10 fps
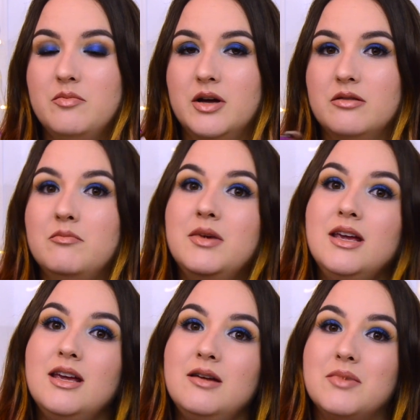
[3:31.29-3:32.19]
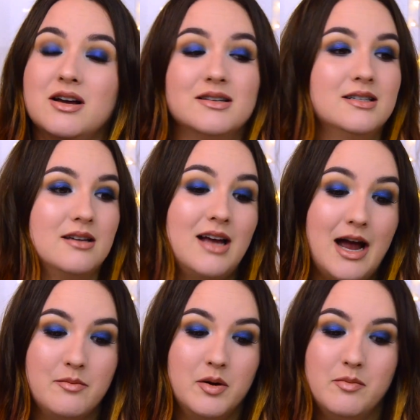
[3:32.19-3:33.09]
But me, because
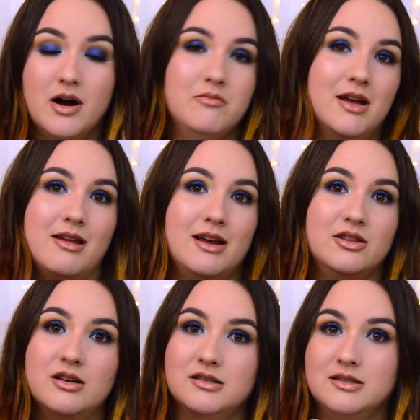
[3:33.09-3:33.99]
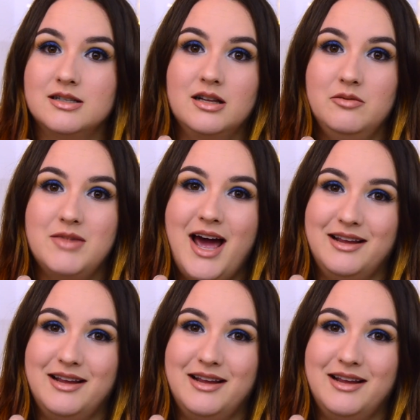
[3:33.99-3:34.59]
I'm a mom and I doesn't sleep